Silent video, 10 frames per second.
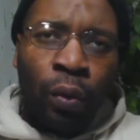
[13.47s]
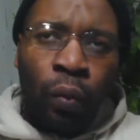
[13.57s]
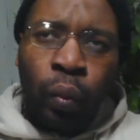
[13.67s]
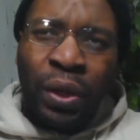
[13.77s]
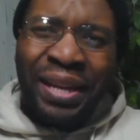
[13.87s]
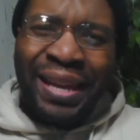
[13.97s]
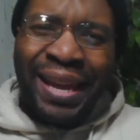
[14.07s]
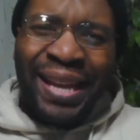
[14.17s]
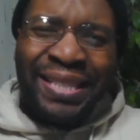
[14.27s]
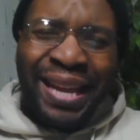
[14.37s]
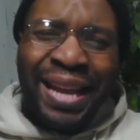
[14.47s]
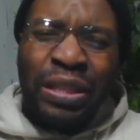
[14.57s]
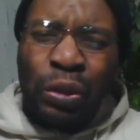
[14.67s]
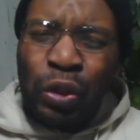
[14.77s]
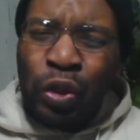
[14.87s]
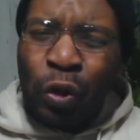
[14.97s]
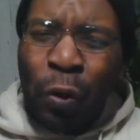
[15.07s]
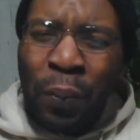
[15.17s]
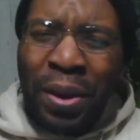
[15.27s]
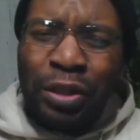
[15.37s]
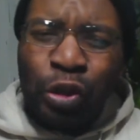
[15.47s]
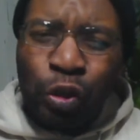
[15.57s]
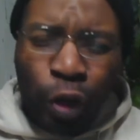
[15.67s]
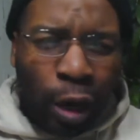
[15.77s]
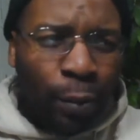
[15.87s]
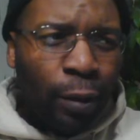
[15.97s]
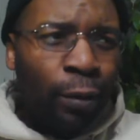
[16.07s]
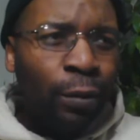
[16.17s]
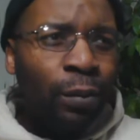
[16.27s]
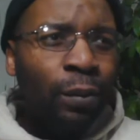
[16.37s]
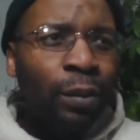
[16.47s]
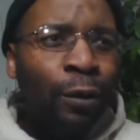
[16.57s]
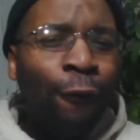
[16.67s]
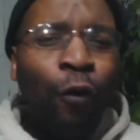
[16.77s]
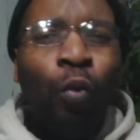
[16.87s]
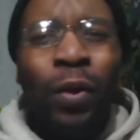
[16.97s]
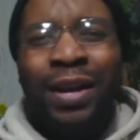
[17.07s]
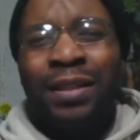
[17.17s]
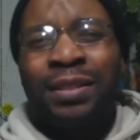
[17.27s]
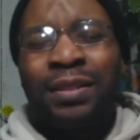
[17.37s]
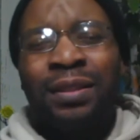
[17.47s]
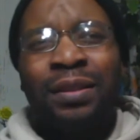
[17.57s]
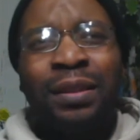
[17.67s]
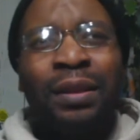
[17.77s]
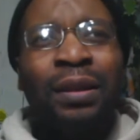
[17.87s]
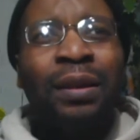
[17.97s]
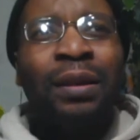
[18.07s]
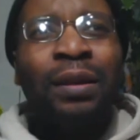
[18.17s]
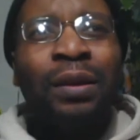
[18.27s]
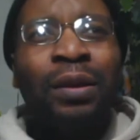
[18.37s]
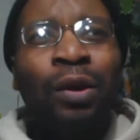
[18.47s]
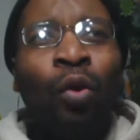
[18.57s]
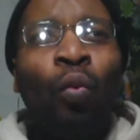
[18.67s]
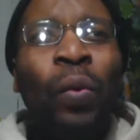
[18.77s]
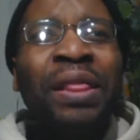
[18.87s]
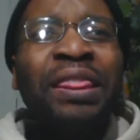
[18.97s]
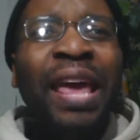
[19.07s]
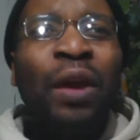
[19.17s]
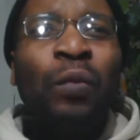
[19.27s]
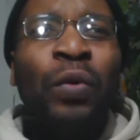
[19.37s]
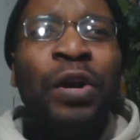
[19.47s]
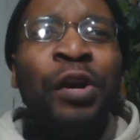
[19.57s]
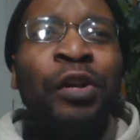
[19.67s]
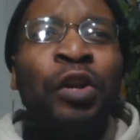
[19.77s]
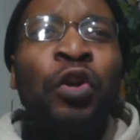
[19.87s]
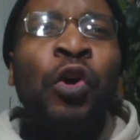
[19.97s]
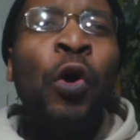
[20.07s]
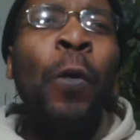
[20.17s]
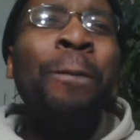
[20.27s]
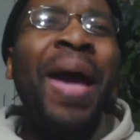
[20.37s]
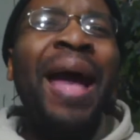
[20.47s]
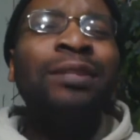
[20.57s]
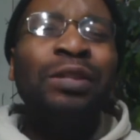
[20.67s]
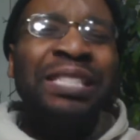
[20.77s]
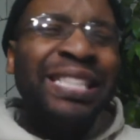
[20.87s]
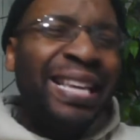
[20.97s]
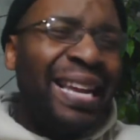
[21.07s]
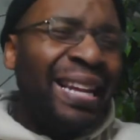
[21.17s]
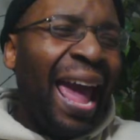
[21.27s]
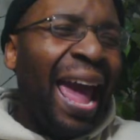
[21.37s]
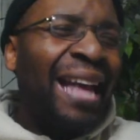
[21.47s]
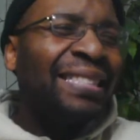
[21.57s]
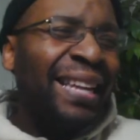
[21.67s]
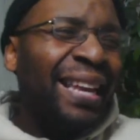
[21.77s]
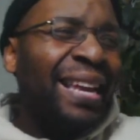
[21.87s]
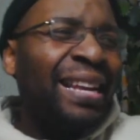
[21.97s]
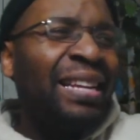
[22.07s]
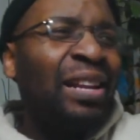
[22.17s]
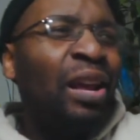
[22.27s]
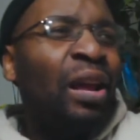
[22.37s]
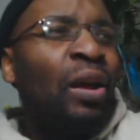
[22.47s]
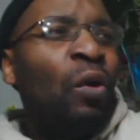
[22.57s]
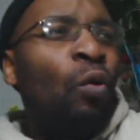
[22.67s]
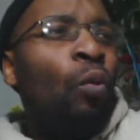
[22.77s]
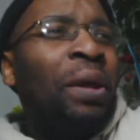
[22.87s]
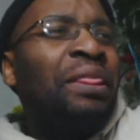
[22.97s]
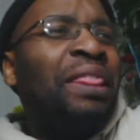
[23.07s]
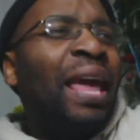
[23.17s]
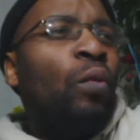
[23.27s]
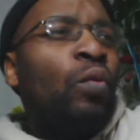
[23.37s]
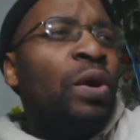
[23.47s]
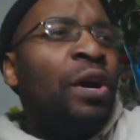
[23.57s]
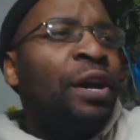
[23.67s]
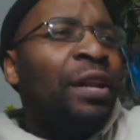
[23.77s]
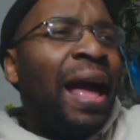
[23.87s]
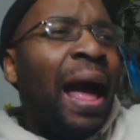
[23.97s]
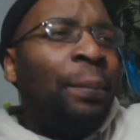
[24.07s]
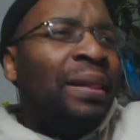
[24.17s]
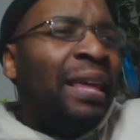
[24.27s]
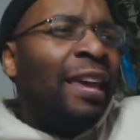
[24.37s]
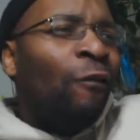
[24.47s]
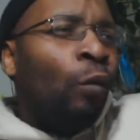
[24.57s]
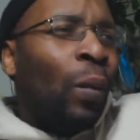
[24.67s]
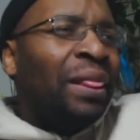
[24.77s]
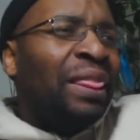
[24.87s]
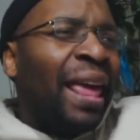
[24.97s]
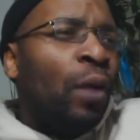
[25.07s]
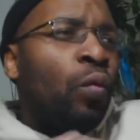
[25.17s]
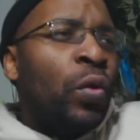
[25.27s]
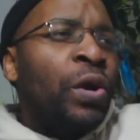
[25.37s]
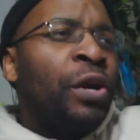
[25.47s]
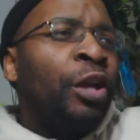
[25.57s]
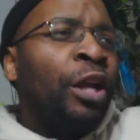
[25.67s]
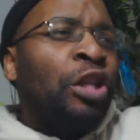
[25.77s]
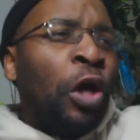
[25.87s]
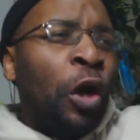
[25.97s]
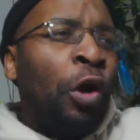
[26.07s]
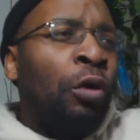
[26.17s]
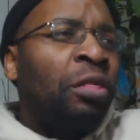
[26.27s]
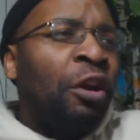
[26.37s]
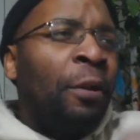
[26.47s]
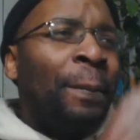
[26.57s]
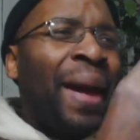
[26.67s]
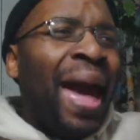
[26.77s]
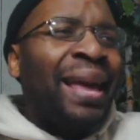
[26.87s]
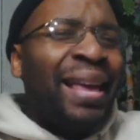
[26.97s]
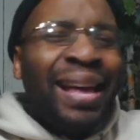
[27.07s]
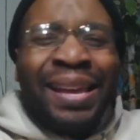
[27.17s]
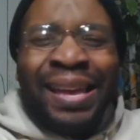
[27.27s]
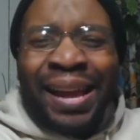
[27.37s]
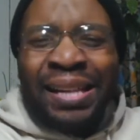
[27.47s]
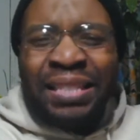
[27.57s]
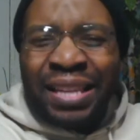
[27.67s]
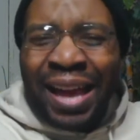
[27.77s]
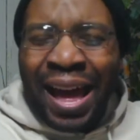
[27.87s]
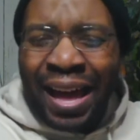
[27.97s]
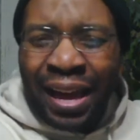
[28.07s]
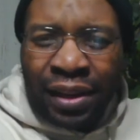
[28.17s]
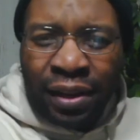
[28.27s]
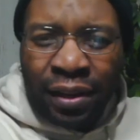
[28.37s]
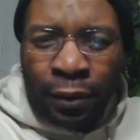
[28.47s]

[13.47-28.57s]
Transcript: would get into so much trouble for what? When they would go back to sin, as in, when they would, I believe, when they would turn their back against God.